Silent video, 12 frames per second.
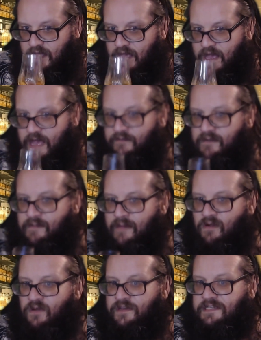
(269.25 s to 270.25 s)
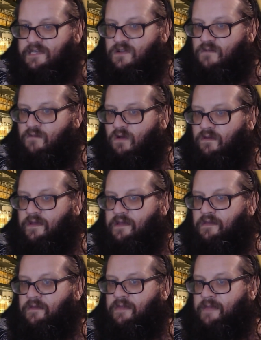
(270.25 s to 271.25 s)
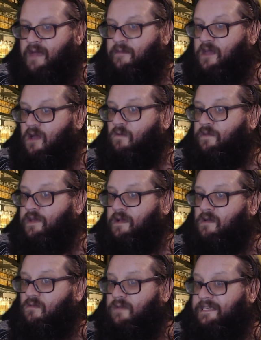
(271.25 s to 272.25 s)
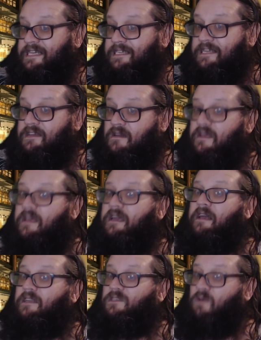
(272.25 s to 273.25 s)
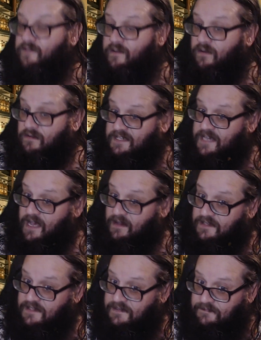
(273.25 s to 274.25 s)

And remember, on a single malt, there may be older whiskies in it. 12-year-old is the youngest.